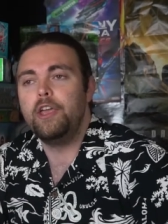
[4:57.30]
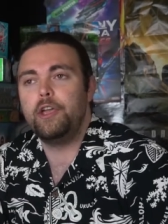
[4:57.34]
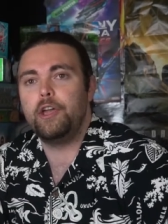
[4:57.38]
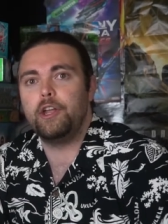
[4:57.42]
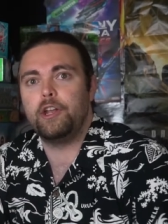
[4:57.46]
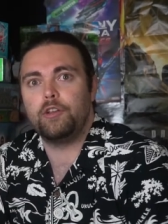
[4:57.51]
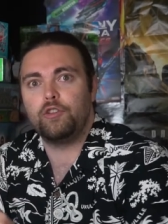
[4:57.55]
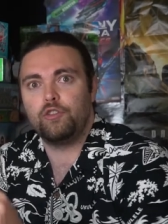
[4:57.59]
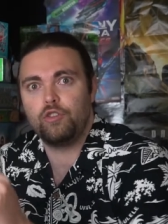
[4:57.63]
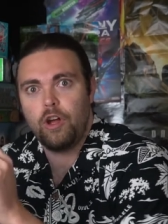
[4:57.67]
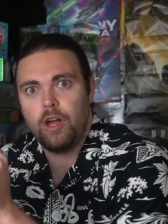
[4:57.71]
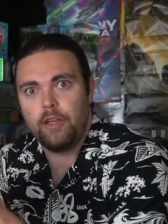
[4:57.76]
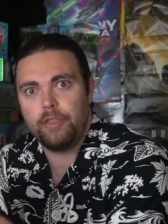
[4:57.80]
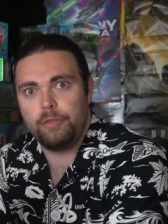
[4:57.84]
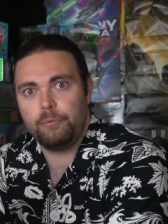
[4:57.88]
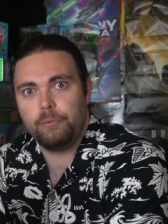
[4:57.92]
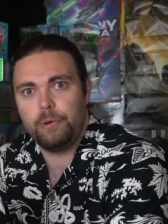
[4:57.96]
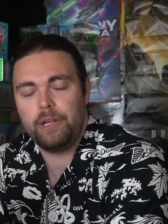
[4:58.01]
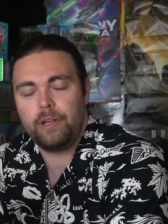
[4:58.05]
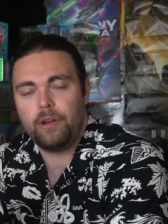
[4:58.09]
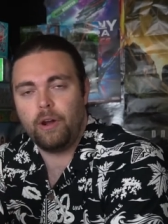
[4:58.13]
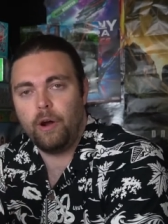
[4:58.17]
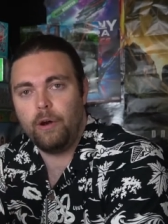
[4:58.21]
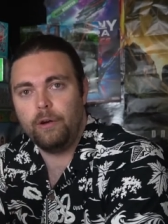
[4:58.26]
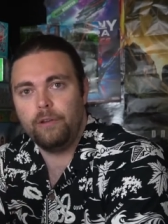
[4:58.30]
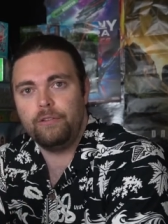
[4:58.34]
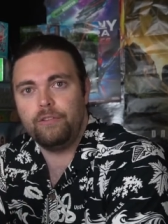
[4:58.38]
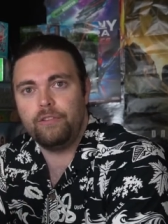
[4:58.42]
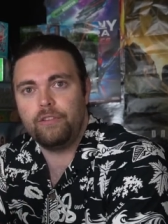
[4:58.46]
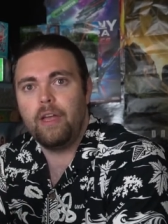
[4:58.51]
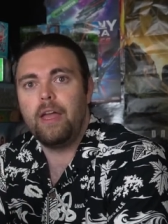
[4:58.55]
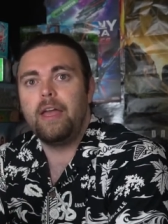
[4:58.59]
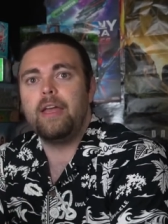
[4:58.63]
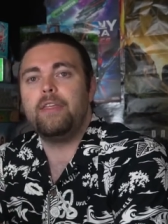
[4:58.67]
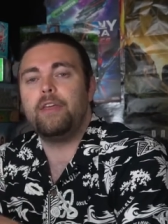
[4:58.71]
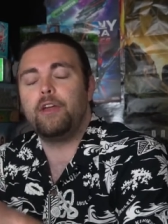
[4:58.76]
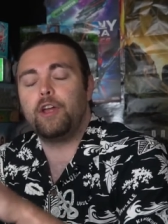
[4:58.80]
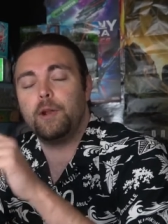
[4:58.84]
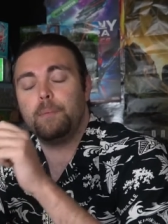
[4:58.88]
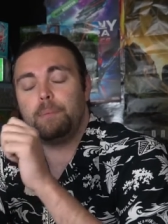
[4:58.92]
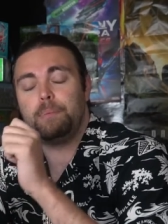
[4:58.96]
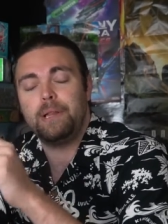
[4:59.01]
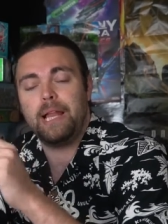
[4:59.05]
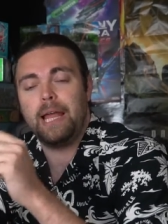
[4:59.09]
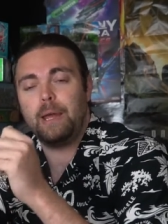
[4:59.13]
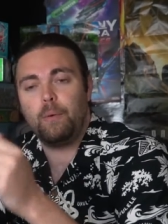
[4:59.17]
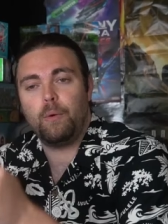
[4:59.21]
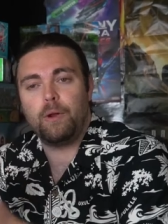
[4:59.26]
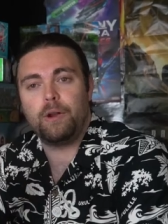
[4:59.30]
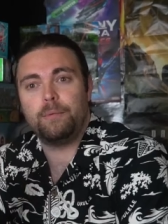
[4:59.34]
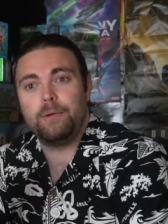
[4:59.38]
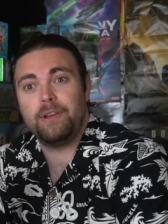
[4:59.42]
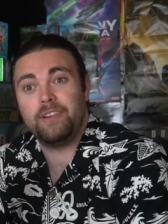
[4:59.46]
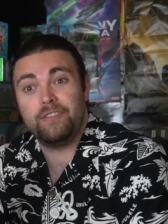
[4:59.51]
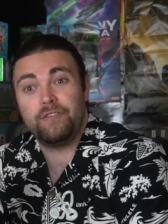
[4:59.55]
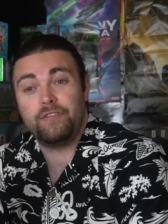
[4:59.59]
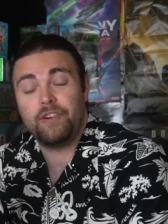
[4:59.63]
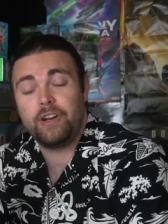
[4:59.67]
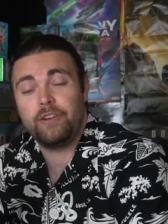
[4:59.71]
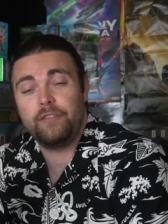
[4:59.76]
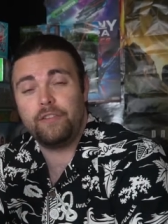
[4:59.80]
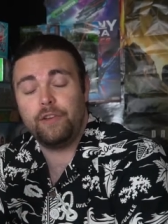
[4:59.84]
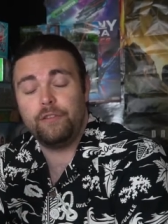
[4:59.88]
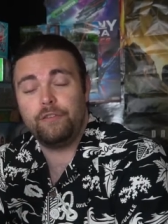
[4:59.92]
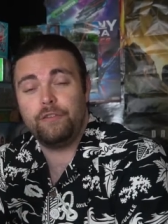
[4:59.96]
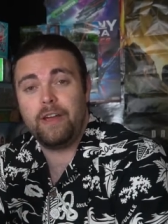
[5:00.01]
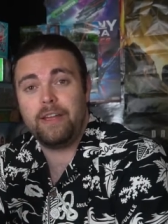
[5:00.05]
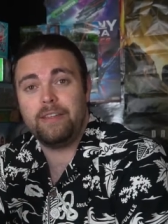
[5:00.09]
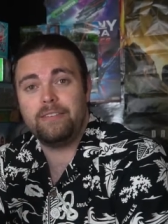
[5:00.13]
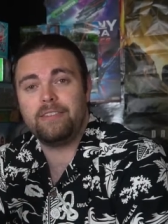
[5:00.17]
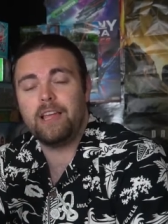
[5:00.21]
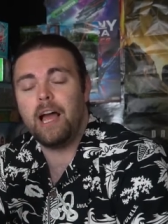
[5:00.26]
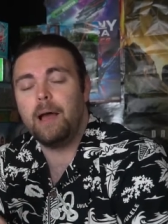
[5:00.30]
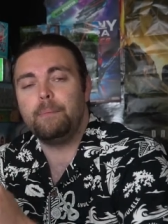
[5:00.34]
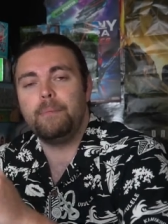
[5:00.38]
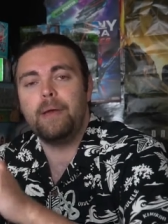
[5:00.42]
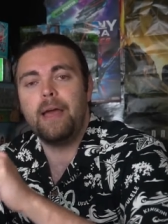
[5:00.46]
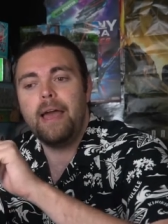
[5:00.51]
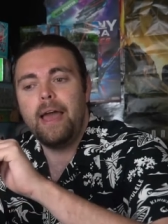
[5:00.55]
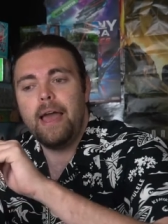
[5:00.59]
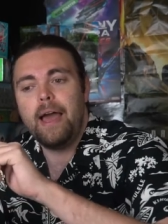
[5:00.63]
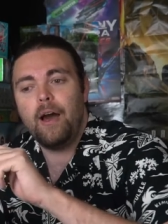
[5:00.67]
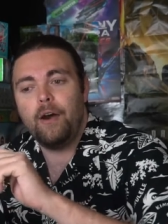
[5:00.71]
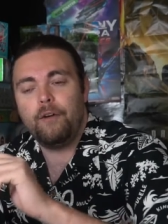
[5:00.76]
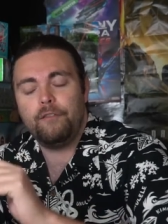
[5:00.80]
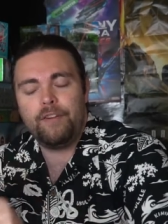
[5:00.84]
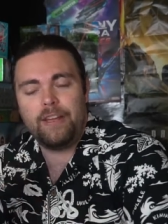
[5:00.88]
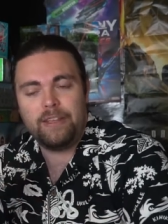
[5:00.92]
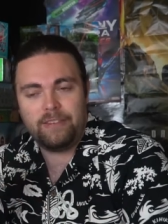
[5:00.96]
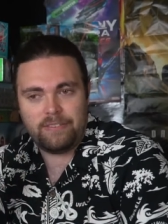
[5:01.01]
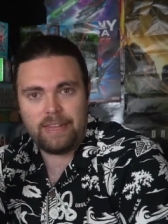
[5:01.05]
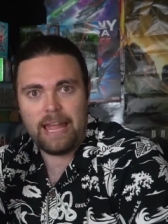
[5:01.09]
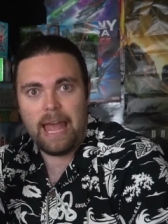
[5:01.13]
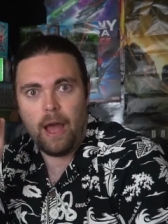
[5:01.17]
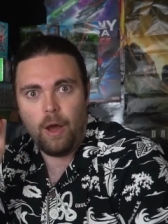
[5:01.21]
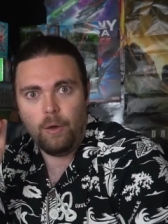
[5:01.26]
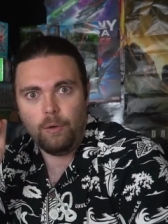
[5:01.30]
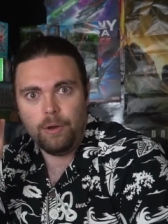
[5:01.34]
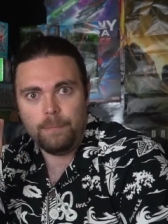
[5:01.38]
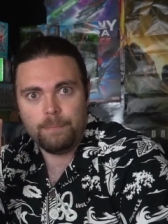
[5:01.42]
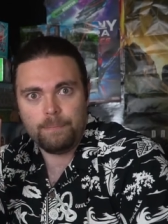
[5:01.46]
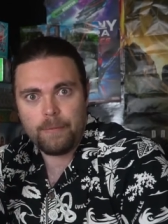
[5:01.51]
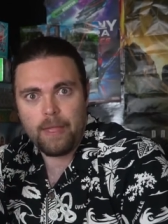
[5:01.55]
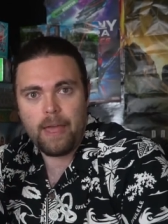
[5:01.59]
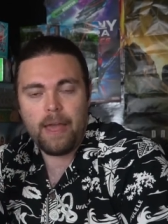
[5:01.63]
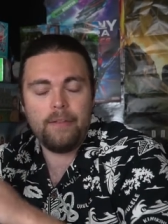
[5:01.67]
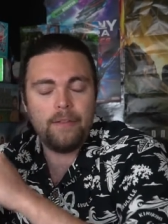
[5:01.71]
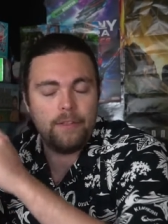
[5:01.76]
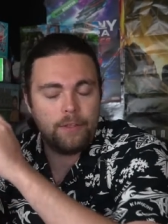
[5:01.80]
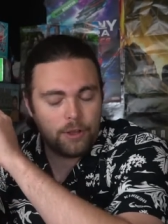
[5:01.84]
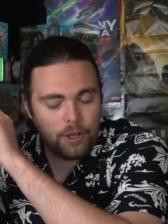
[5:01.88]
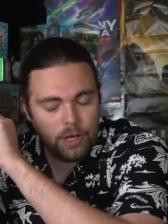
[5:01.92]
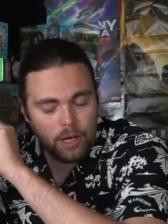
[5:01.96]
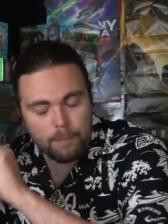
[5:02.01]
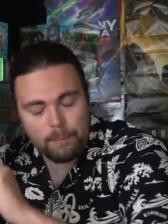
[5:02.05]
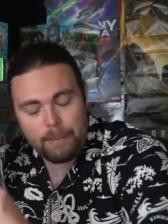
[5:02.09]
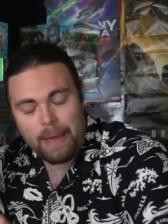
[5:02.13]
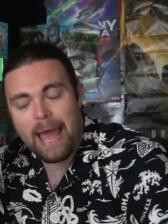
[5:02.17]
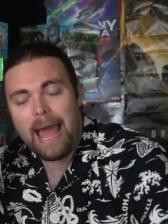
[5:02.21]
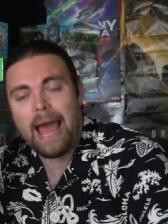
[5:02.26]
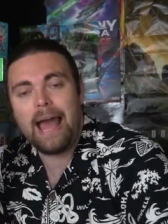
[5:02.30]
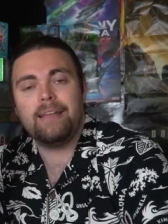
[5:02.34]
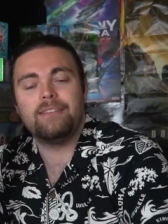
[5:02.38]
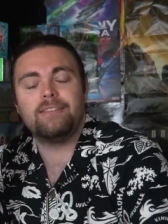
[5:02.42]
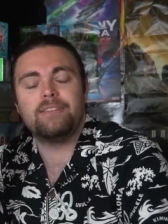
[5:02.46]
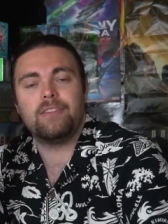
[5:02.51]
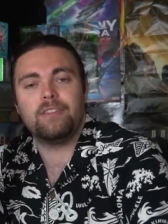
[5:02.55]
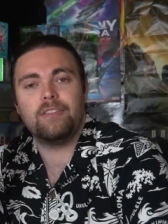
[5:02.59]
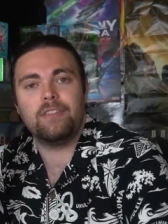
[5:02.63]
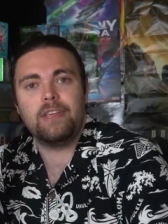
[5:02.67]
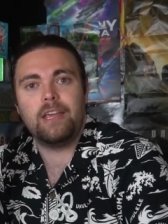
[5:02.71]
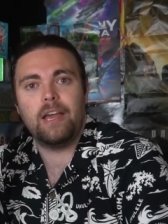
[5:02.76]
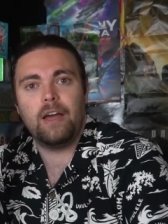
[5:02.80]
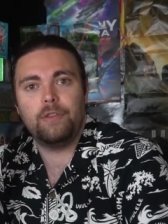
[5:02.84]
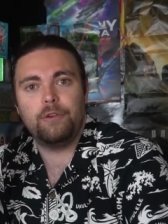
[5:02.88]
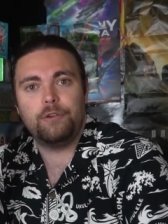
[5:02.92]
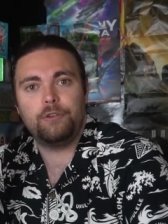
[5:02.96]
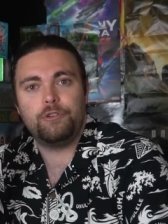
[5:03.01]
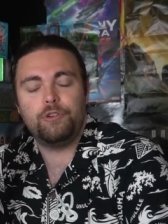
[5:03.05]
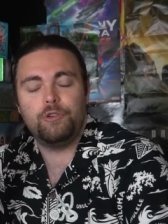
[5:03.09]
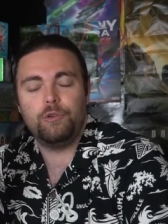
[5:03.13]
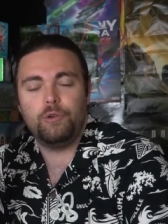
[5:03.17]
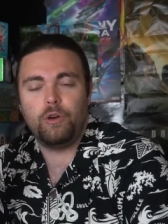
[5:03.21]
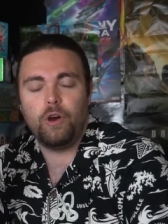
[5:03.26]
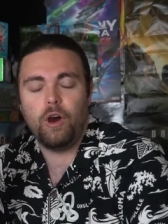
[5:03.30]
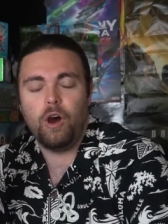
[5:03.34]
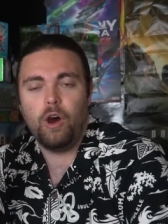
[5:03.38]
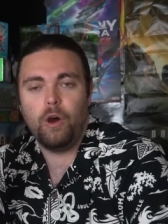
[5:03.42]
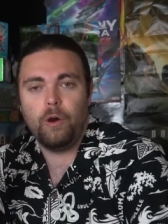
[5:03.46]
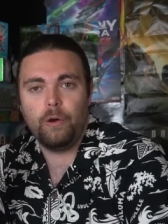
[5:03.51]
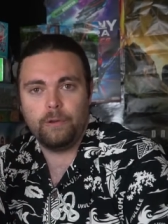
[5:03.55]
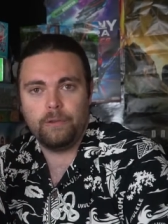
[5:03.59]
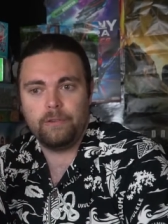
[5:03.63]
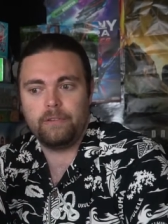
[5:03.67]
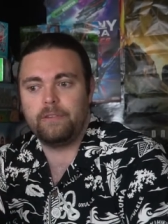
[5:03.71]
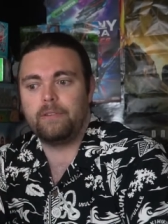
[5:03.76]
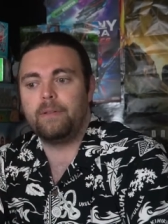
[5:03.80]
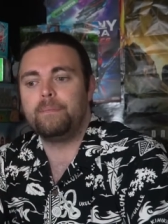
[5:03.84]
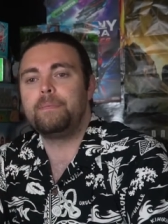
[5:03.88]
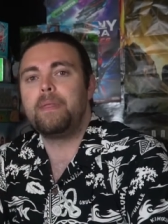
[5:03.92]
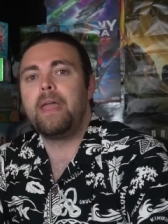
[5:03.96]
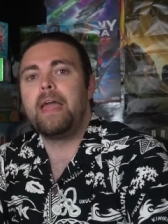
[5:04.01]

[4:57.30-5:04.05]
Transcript: You're going to draw three cards. You're going to play one of them in front of you face up, or uh, face down, and then you're going to pass the other two cards.